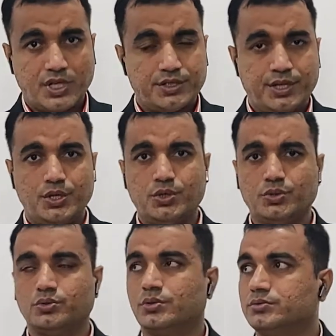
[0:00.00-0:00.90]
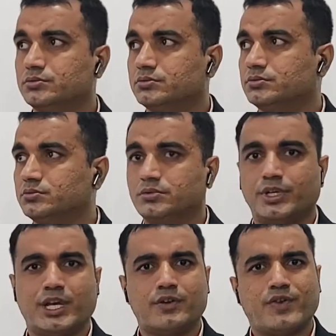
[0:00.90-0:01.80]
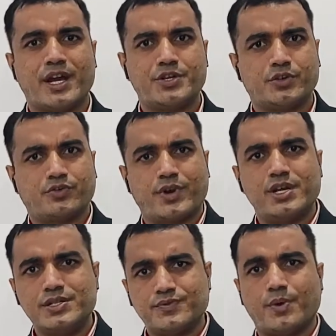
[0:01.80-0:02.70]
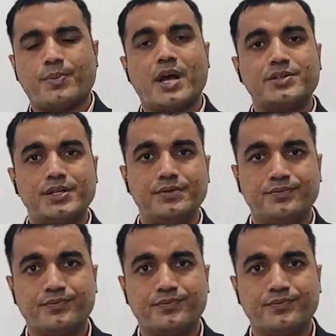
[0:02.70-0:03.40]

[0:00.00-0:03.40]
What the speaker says: Did you invite your friends for party?